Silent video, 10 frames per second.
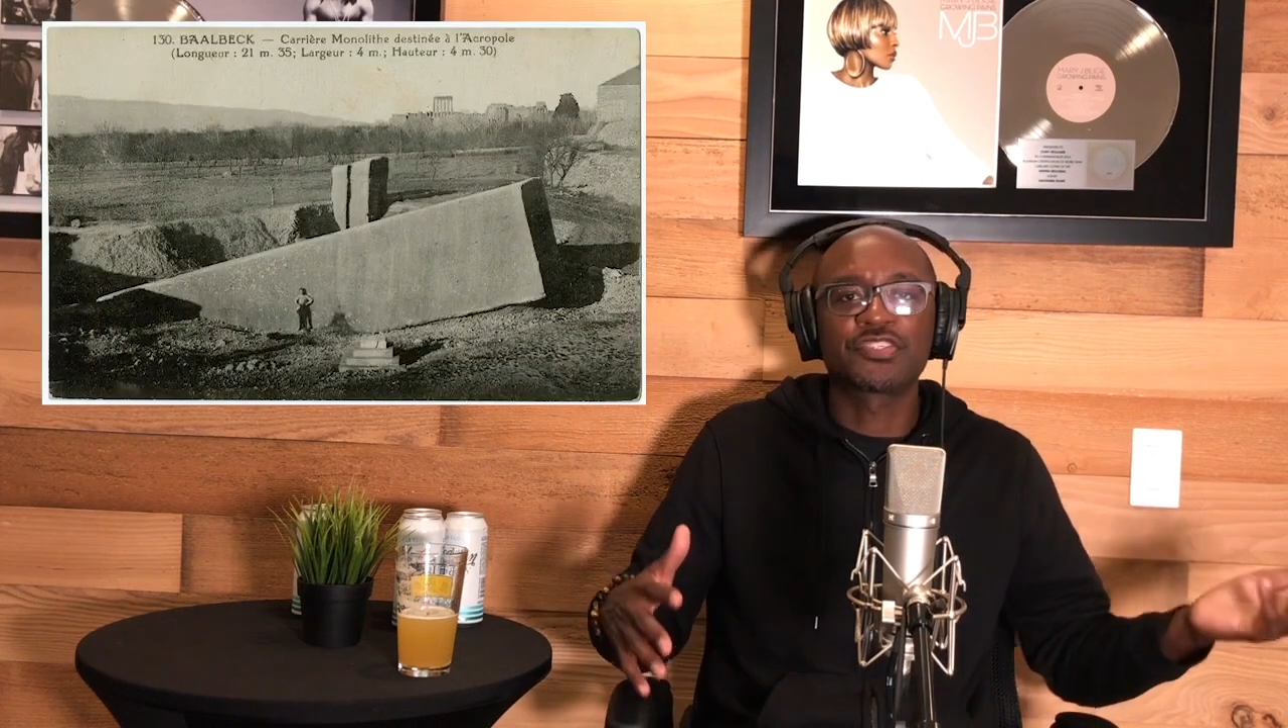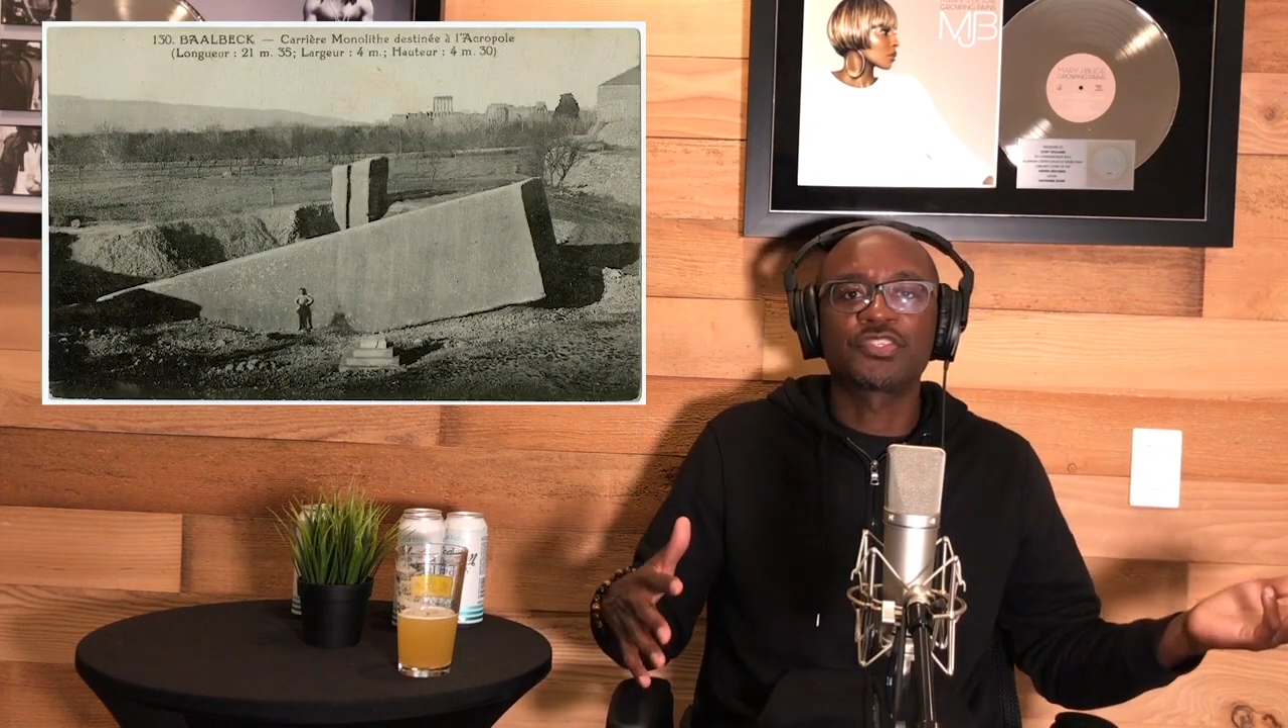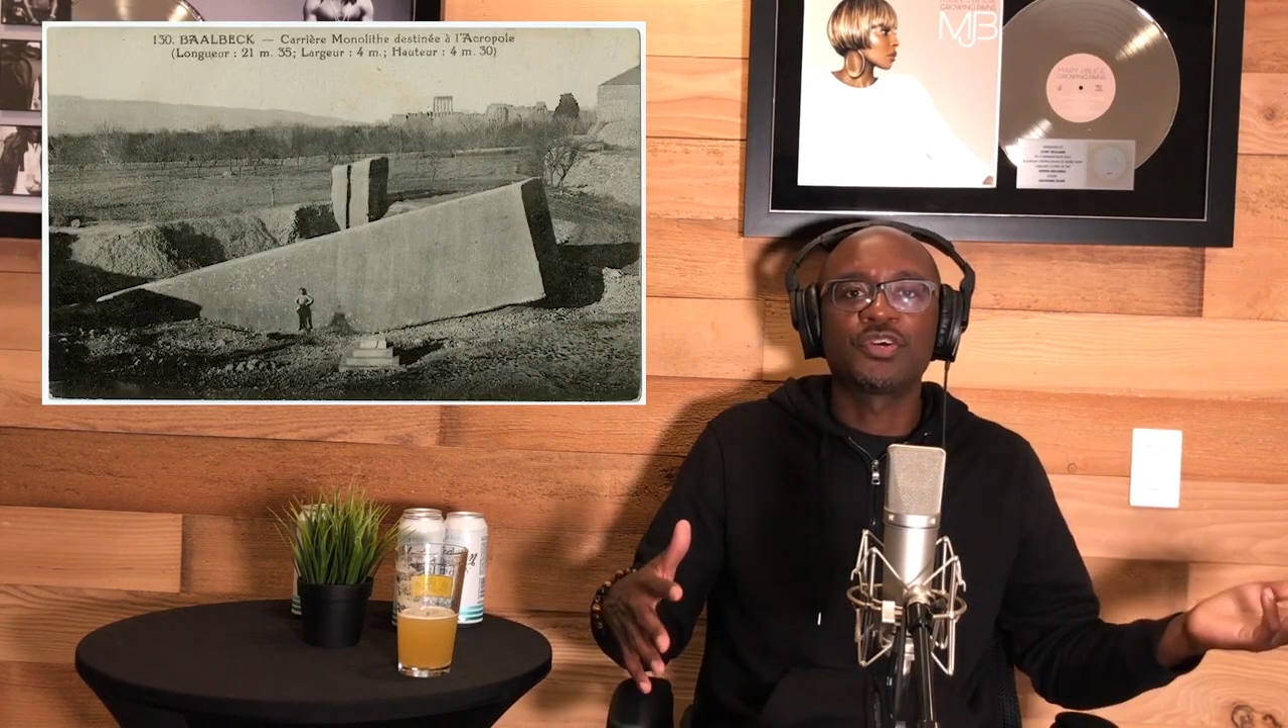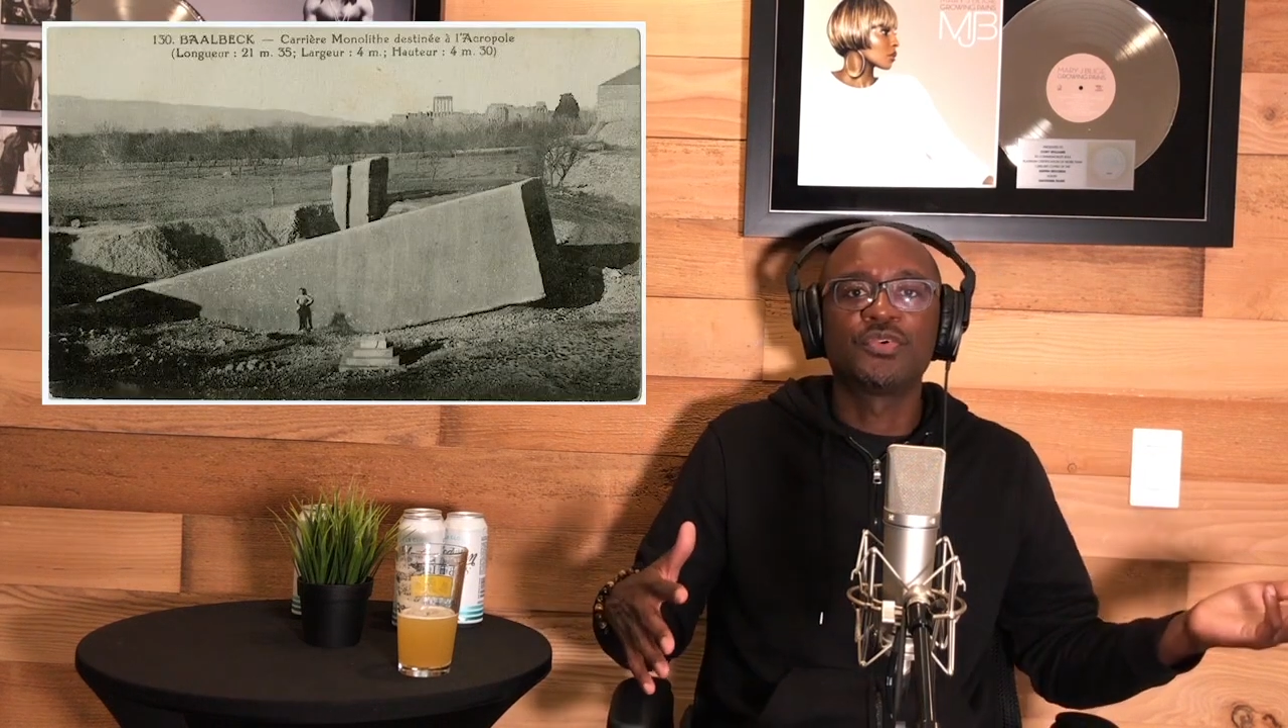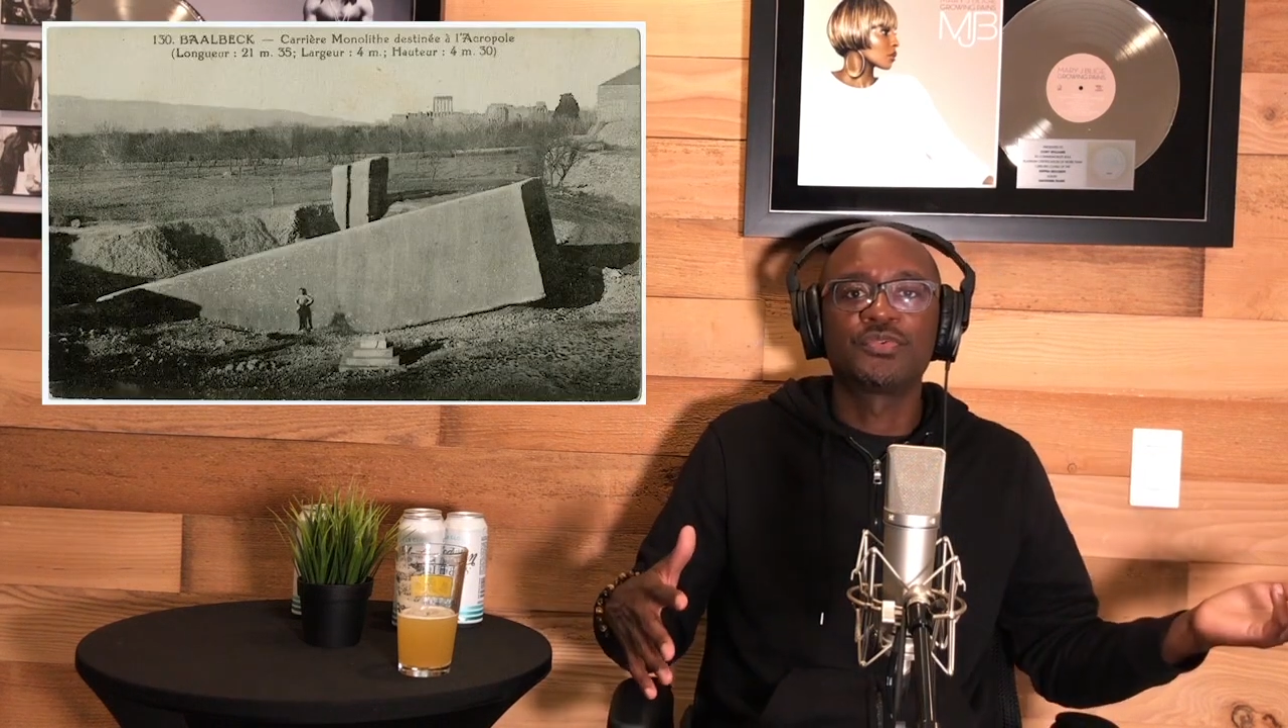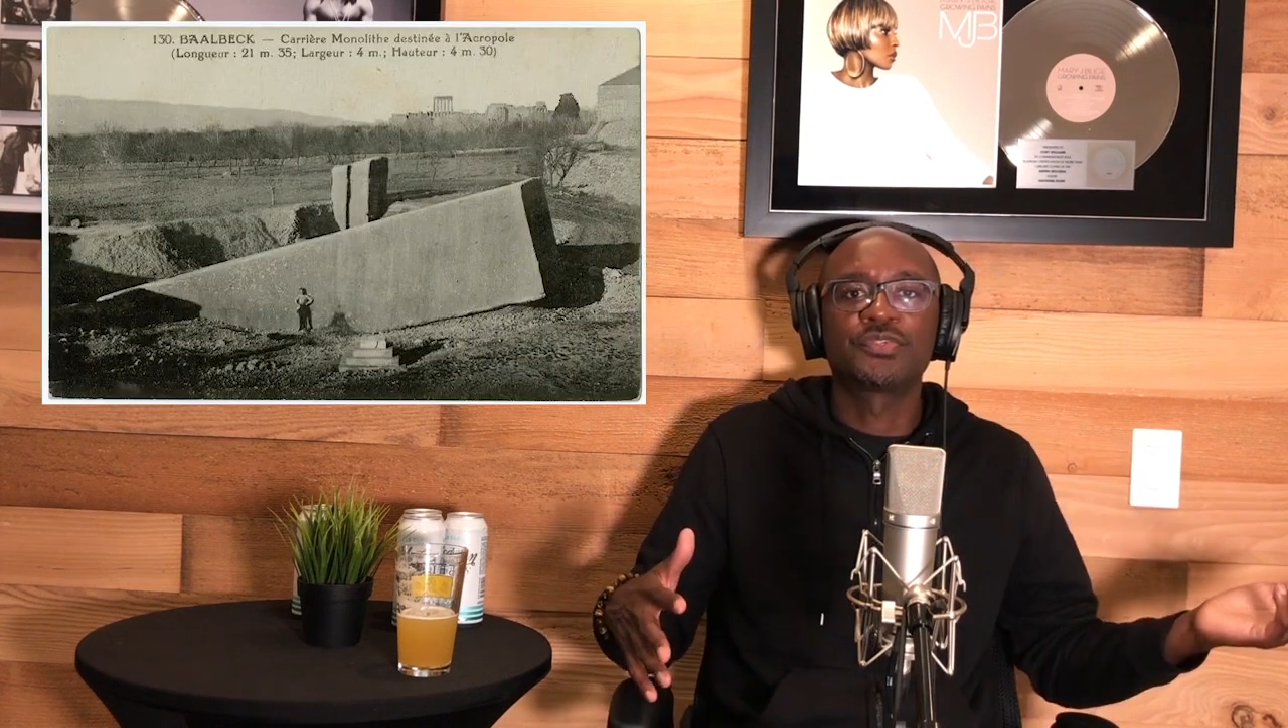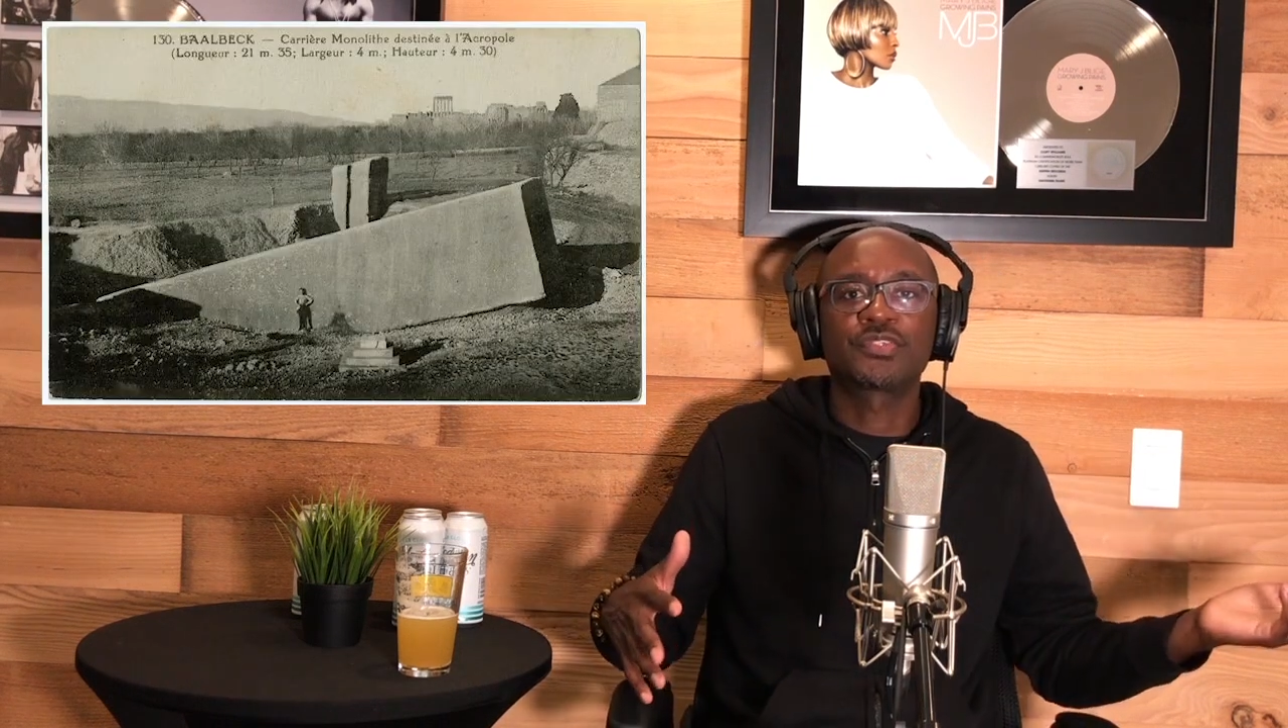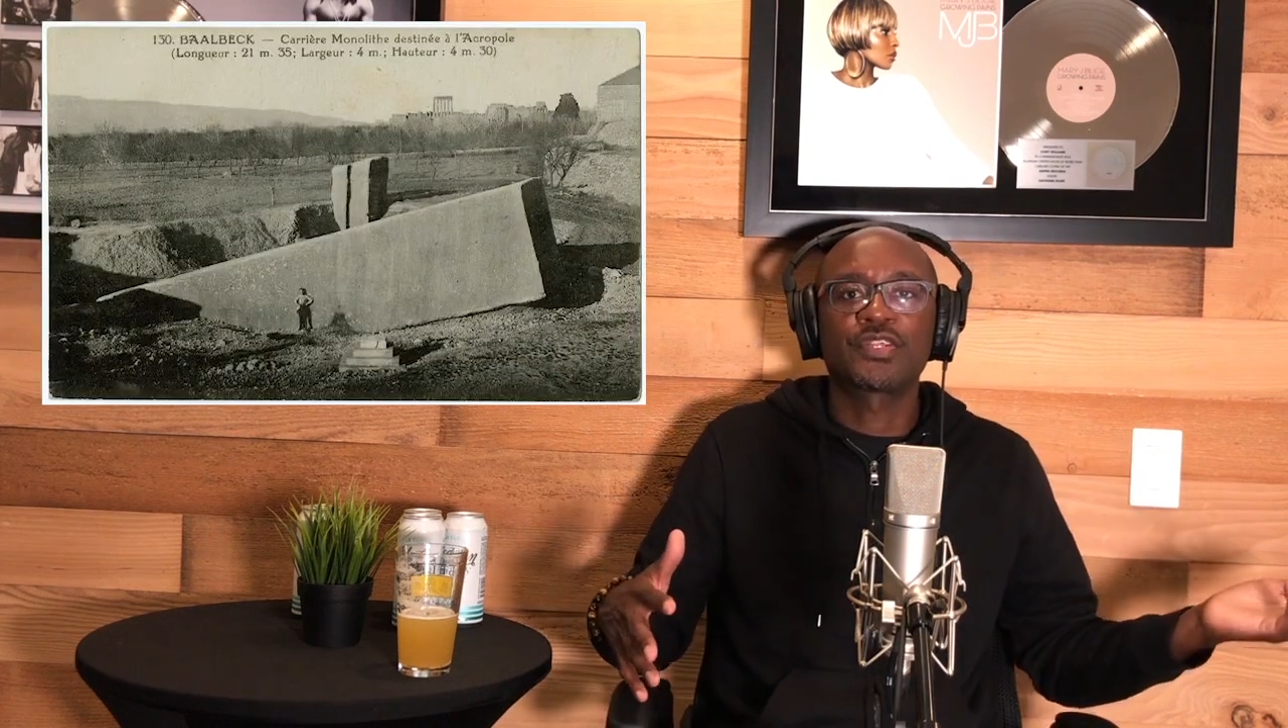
stones